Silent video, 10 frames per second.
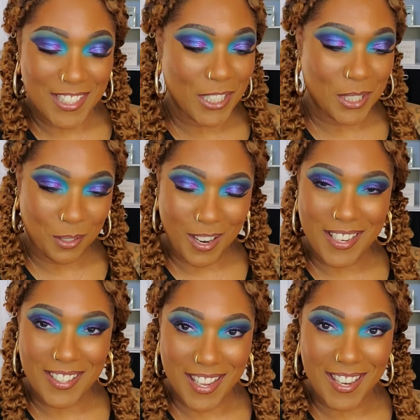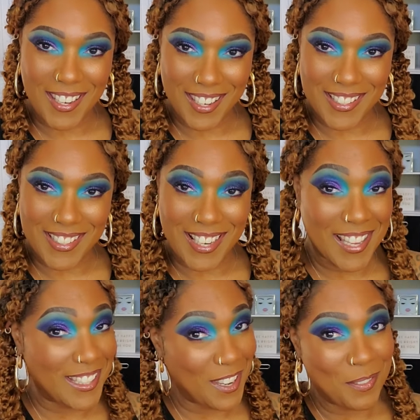to scratch that itch, and
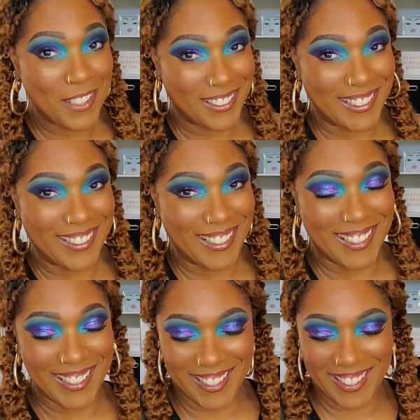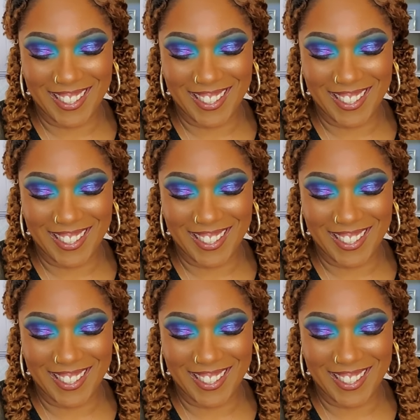I definitely did.